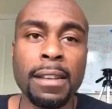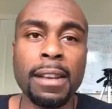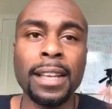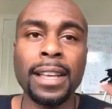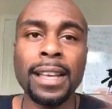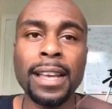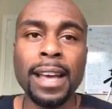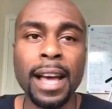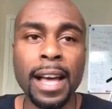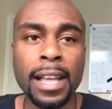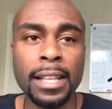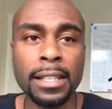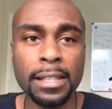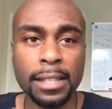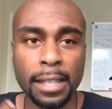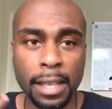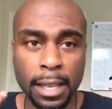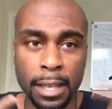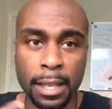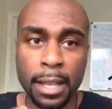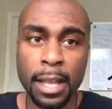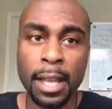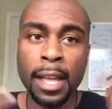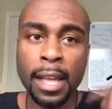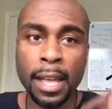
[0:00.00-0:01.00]
get
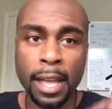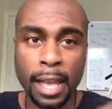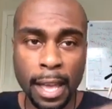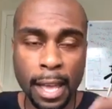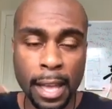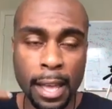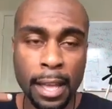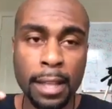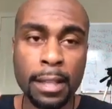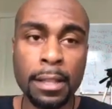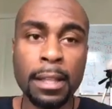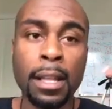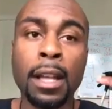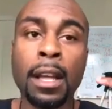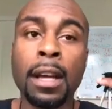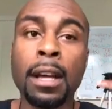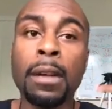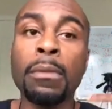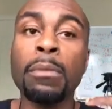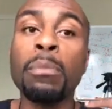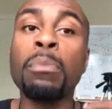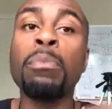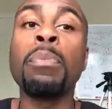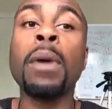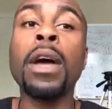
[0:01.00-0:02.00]
content and
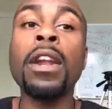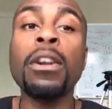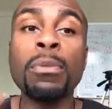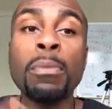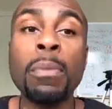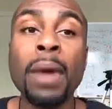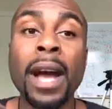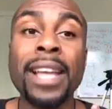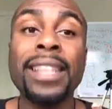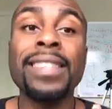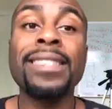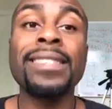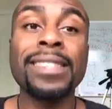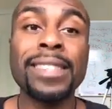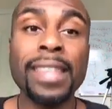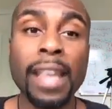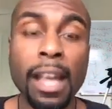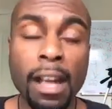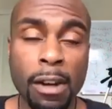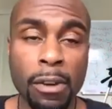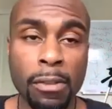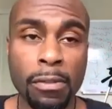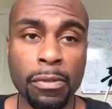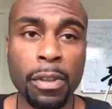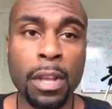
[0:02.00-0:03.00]
better
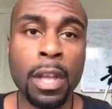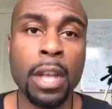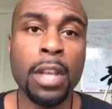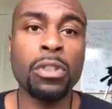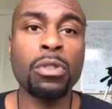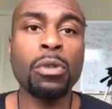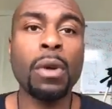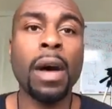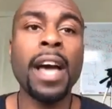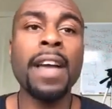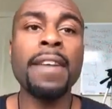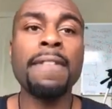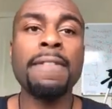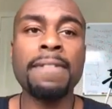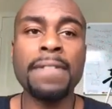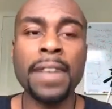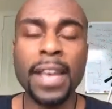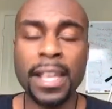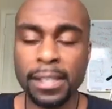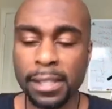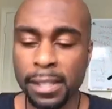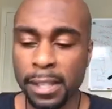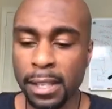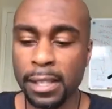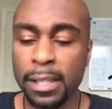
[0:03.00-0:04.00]
myself. So I
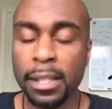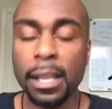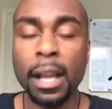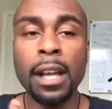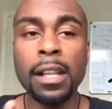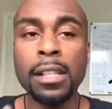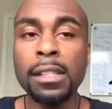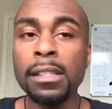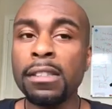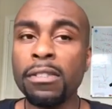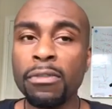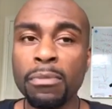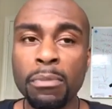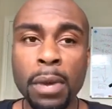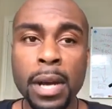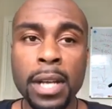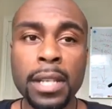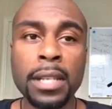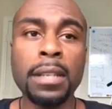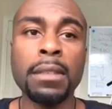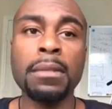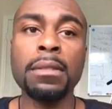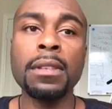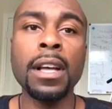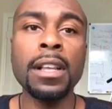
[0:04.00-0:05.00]
invested tons of
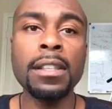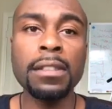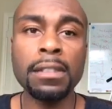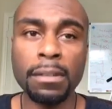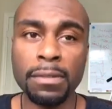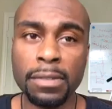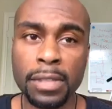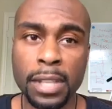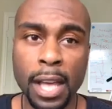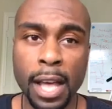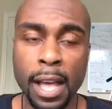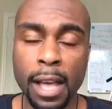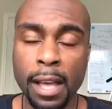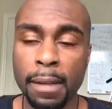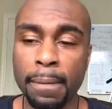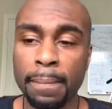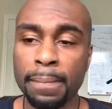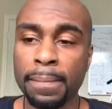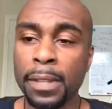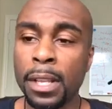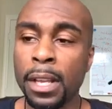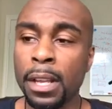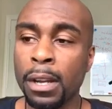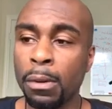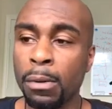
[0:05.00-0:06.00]
money, tons of time.
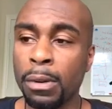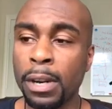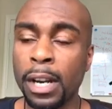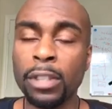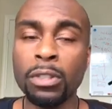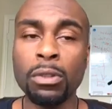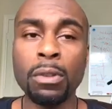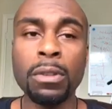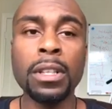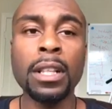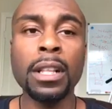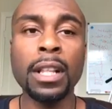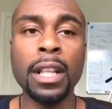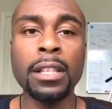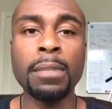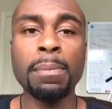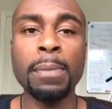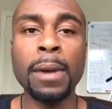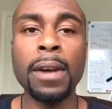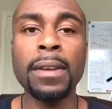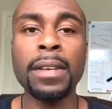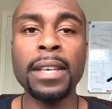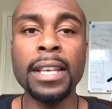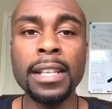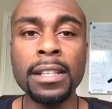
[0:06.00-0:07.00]
When I joined the Les
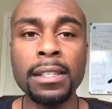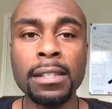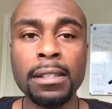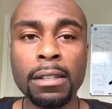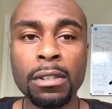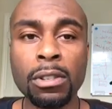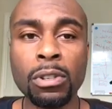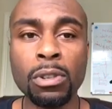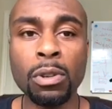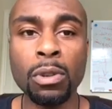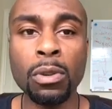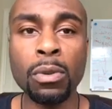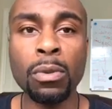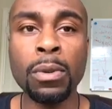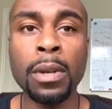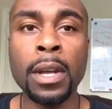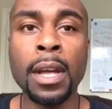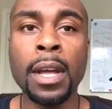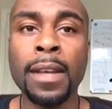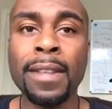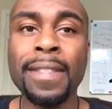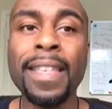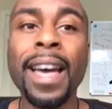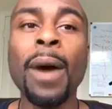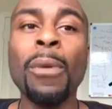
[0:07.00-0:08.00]
Brown Institute,
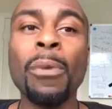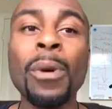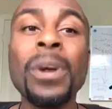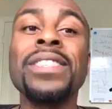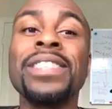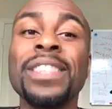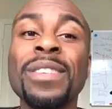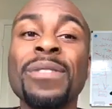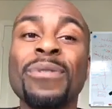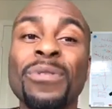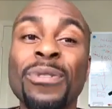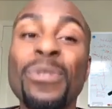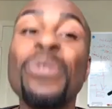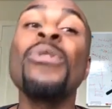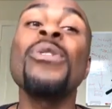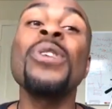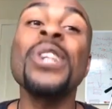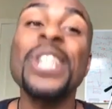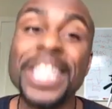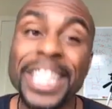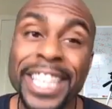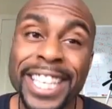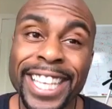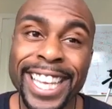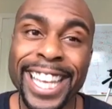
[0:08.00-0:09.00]
that wasn't
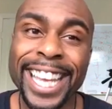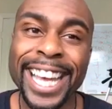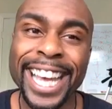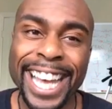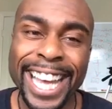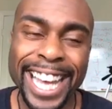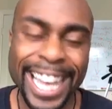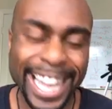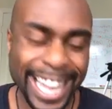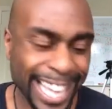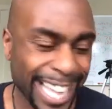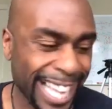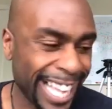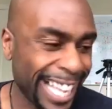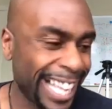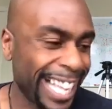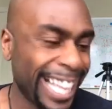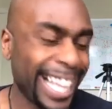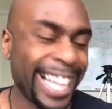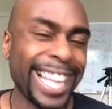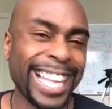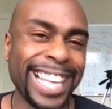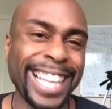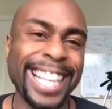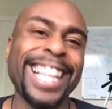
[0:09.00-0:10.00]
free.
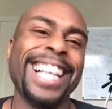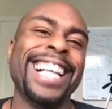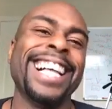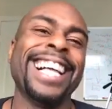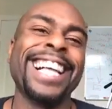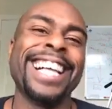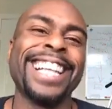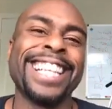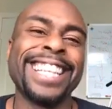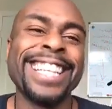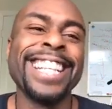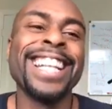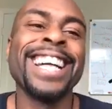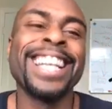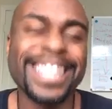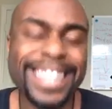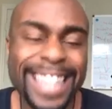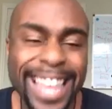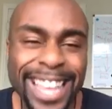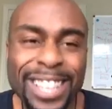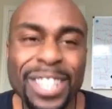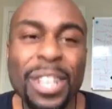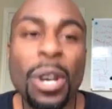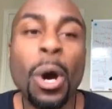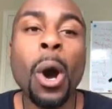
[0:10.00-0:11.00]
that
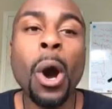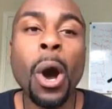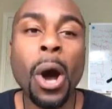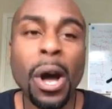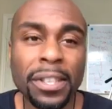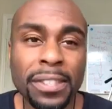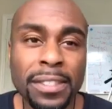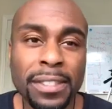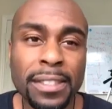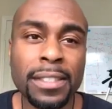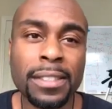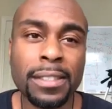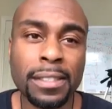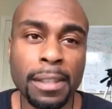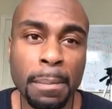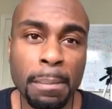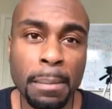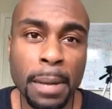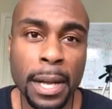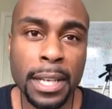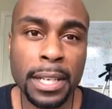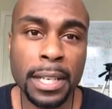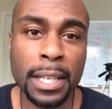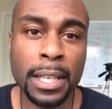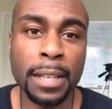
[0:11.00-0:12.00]
cost some
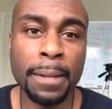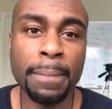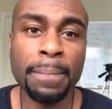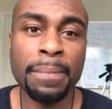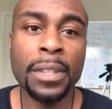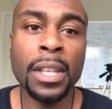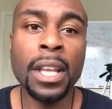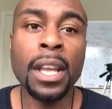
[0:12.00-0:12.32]
money.